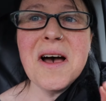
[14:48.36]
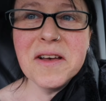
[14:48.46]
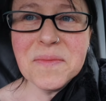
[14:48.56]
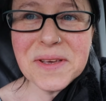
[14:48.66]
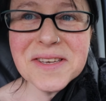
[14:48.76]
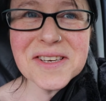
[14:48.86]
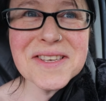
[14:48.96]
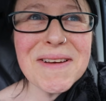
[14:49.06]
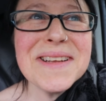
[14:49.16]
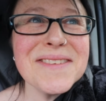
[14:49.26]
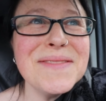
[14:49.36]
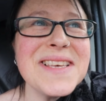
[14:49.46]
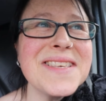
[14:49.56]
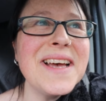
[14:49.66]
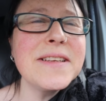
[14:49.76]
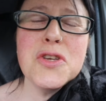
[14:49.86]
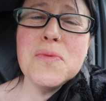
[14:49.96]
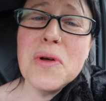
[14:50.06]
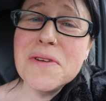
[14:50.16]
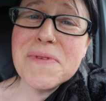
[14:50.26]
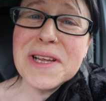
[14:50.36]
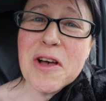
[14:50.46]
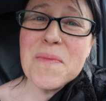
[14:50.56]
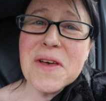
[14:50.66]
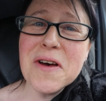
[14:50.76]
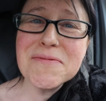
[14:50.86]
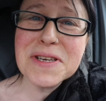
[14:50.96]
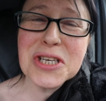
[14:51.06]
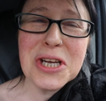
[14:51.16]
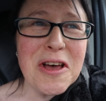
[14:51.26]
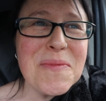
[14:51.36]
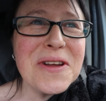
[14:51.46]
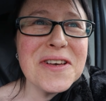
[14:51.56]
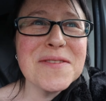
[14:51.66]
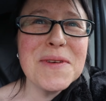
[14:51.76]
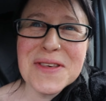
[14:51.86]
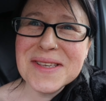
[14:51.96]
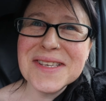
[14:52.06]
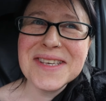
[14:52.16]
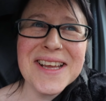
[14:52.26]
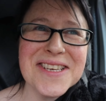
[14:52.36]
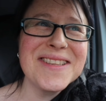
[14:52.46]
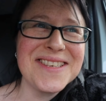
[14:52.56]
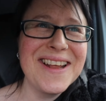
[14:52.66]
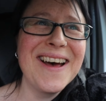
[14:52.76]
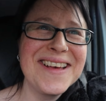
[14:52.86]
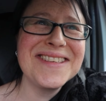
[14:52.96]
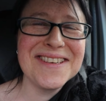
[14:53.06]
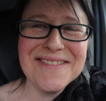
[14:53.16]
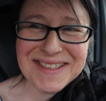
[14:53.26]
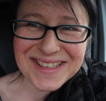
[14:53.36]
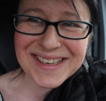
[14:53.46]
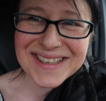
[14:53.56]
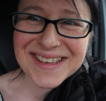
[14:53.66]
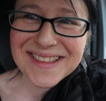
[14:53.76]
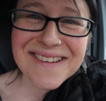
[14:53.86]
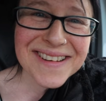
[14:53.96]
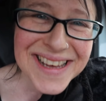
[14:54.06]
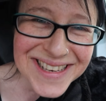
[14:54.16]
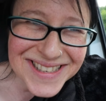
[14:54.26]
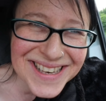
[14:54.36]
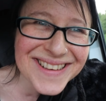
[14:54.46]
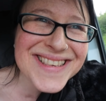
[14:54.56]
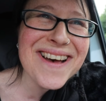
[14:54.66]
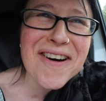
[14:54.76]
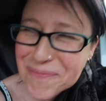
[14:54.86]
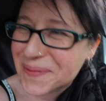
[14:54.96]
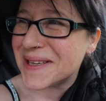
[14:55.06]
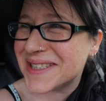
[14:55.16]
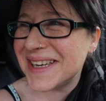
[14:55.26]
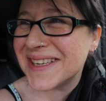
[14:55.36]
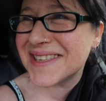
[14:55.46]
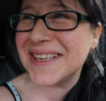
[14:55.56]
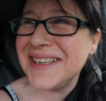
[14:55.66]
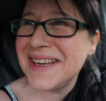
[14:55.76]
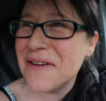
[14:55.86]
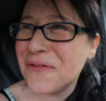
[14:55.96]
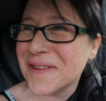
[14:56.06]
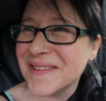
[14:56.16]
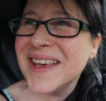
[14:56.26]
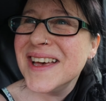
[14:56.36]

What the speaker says: IB just randomly said, do you want to ring up the Irish club and ask them if there's a session tonight? So I did, and there is. It's like 8:30 till 11.